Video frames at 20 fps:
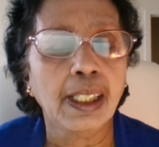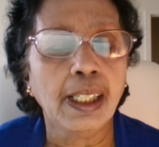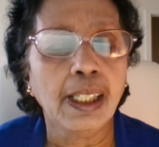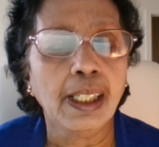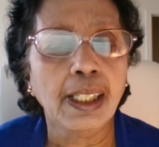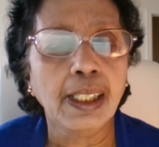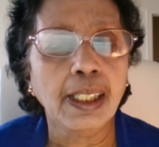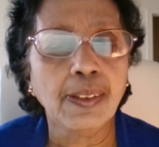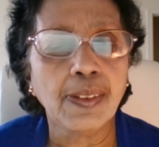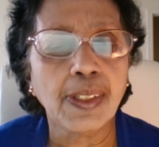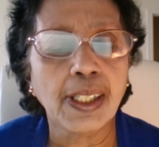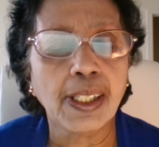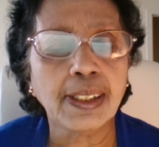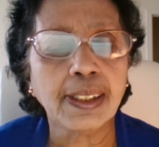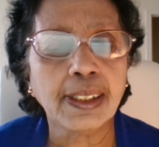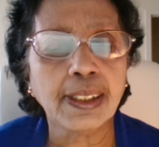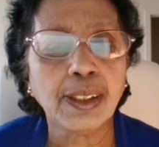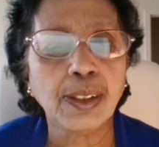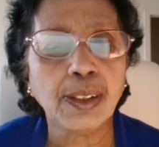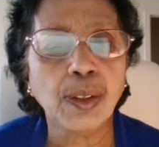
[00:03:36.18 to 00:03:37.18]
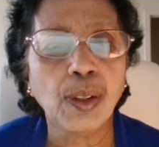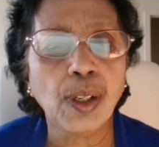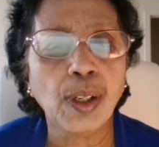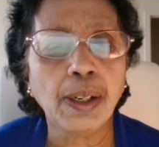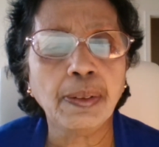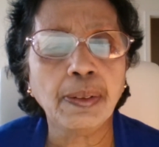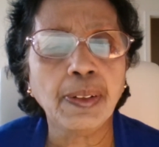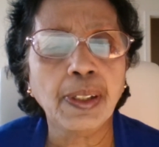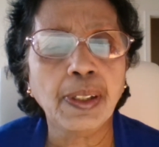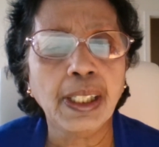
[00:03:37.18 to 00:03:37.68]
Otherwise,
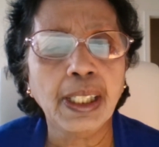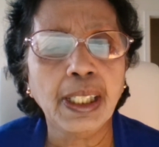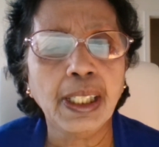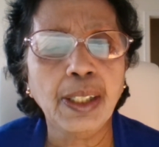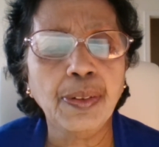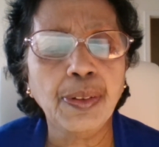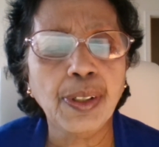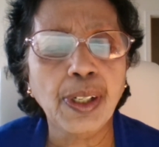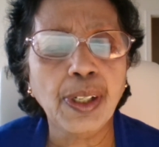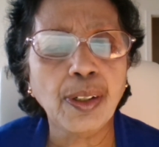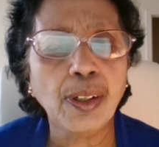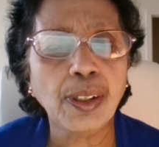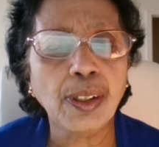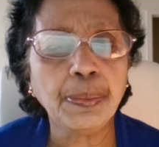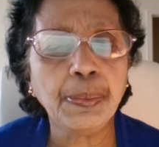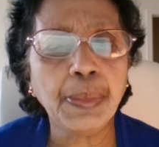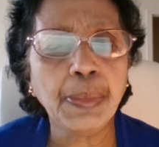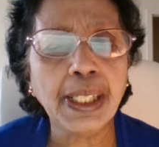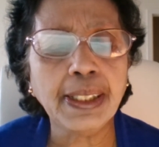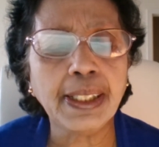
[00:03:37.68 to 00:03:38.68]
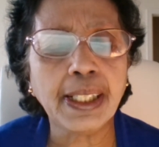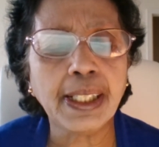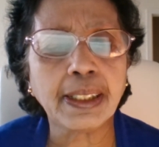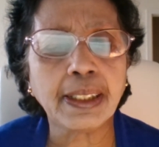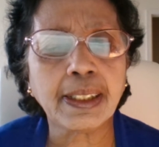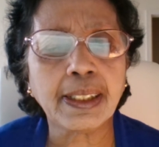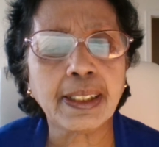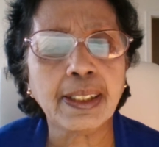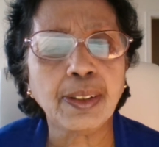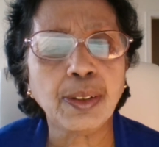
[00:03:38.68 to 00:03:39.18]
if you have not made that
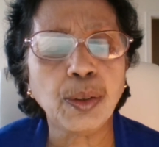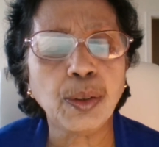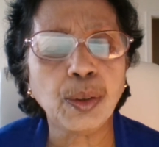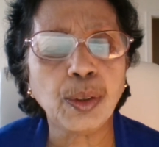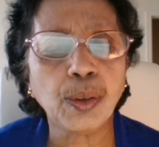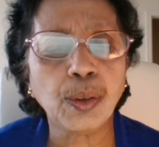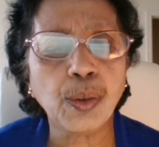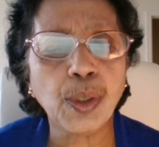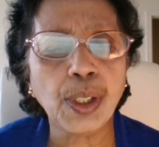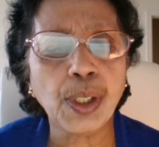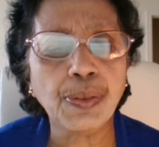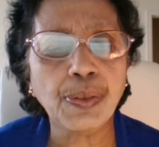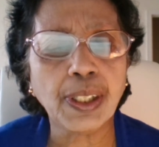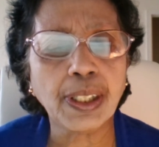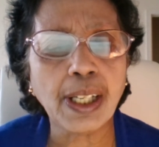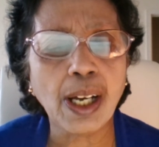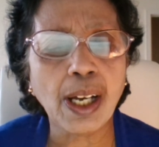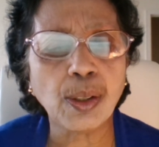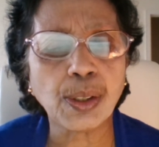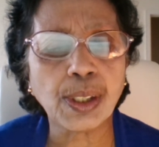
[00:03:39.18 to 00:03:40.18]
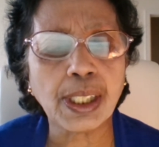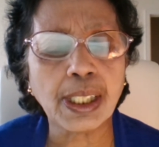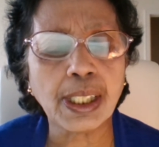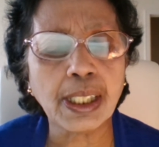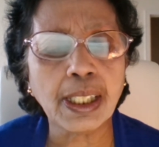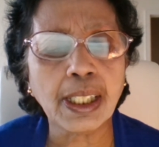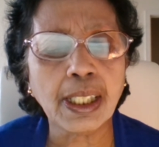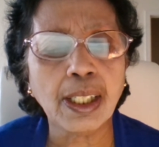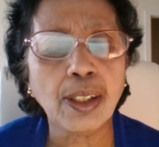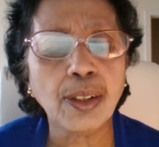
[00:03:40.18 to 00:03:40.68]
to
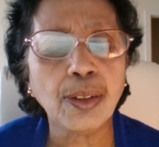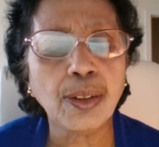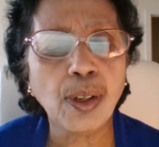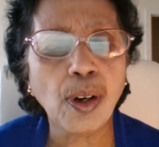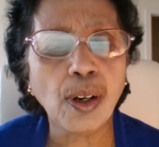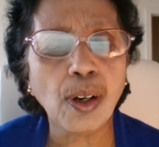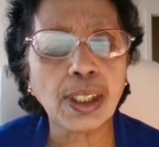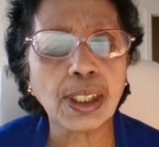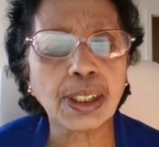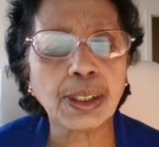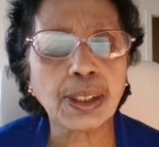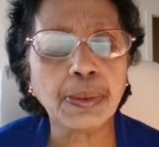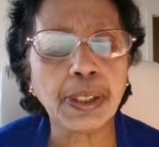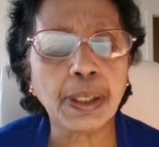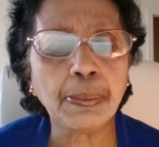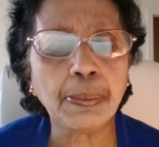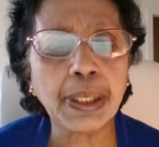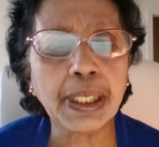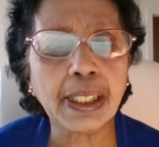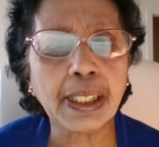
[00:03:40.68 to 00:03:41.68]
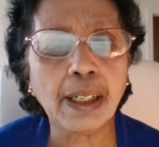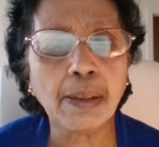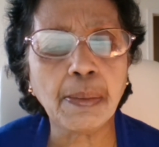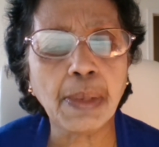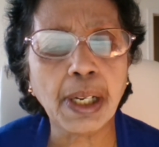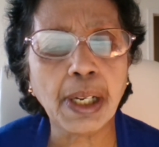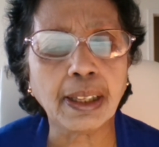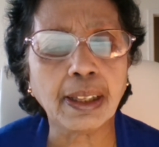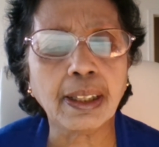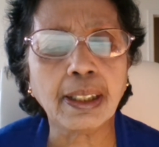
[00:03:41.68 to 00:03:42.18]
$25,000 in a particular
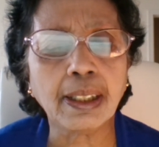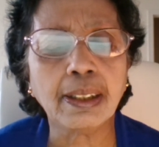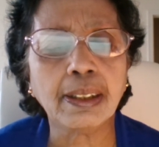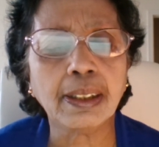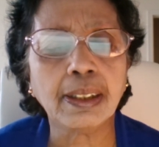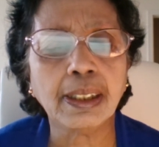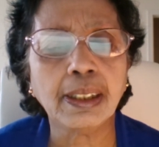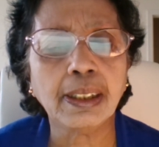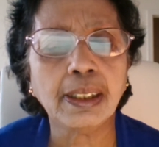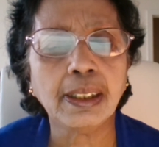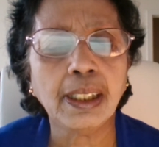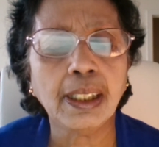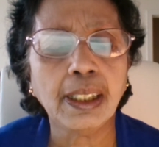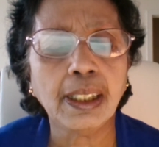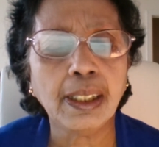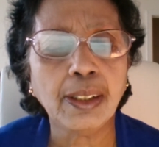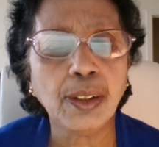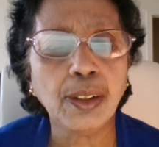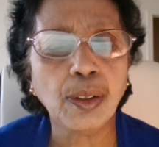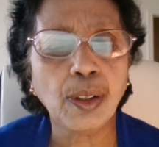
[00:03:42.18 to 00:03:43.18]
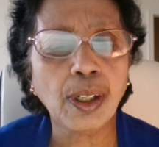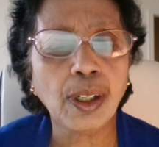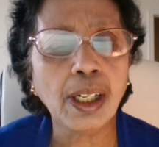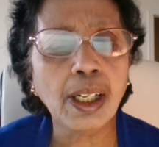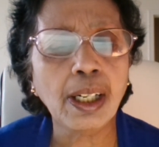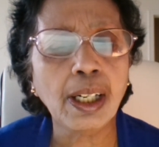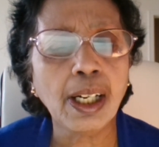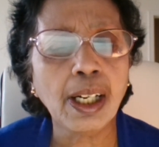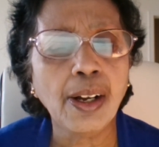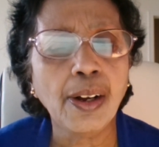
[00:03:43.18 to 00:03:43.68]
month, you
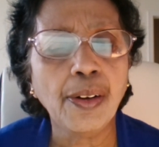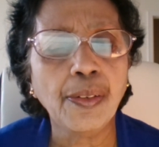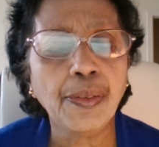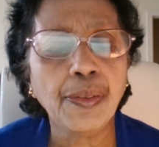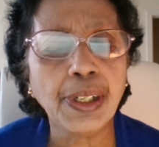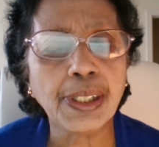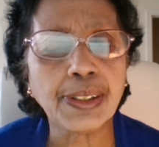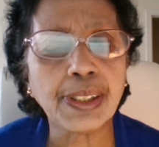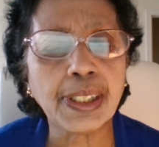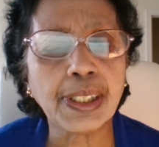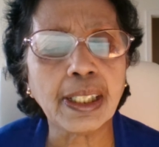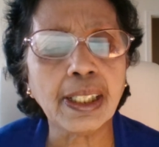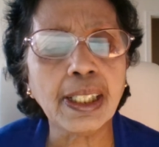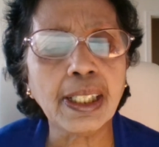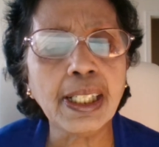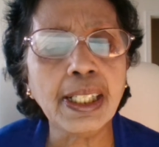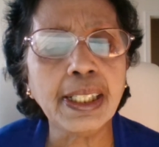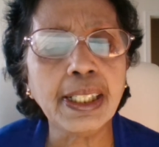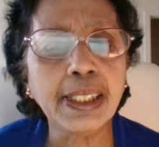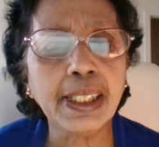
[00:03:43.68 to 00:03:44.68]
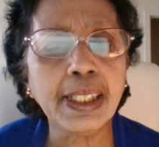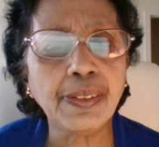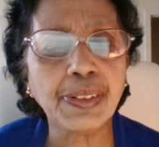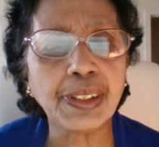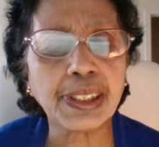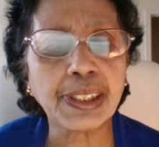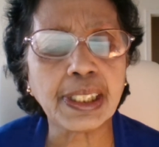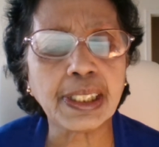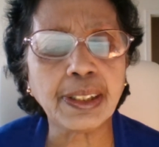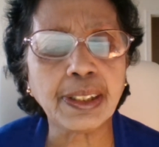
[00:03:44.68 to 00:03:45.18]
are facing a
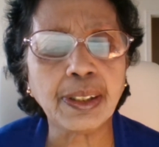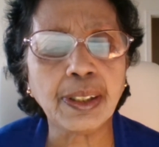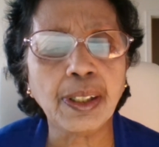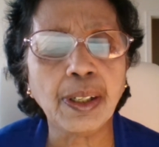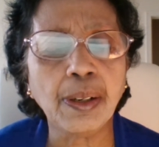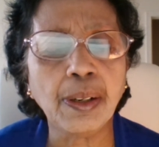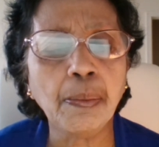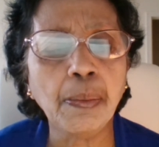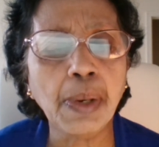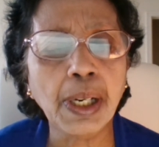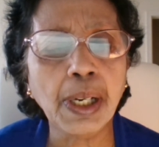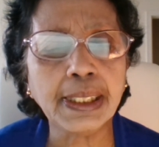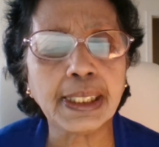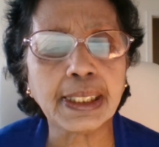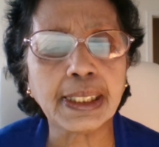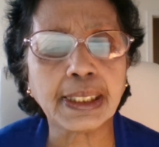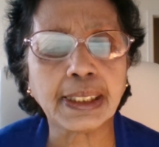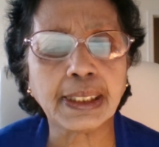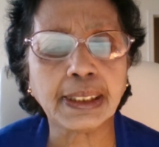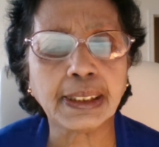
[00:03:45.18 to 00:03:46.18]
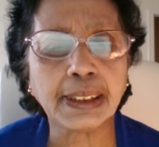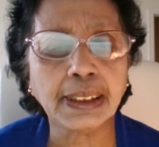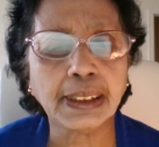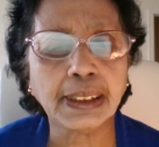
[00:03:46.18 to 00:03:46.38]
deficit budget.